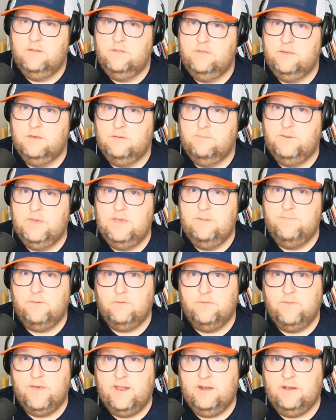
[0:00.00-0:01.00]
The
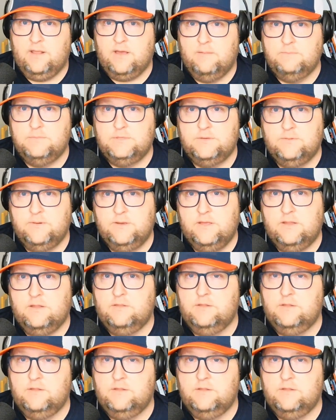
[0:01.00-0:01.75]
people that come to it,